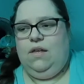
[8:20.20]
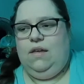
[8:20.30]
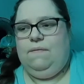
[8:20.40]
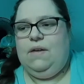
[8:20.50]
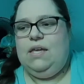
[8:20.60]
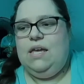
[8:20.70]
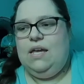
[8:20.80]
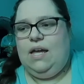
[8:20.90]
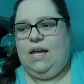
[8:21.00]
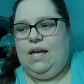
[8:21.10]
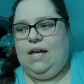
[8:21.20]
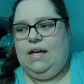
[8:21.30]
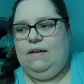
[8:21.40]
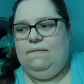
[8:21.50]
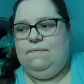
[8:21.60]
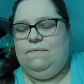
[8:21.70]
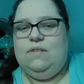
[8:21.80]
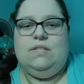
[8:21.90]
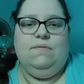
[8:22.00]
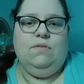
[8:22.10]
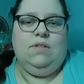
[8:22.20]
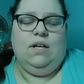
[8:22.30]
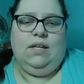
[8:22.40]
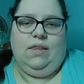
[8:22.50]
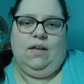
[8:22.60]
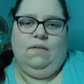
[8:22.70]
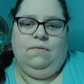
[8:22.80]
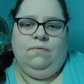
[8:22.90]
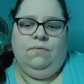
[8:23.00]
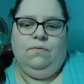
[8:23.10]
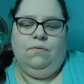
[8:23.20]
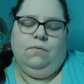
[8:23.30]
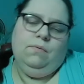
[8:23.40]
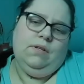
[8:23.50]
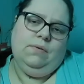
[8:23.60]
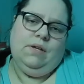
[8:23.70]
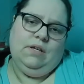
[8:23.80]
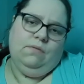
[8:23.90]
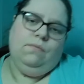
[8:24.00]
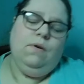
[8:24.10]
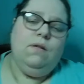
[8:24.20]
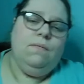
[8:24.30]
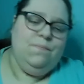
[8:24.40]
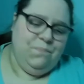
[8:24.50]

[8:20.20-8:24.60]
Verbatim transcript: if I can't have this food that I love, what do I do? Well,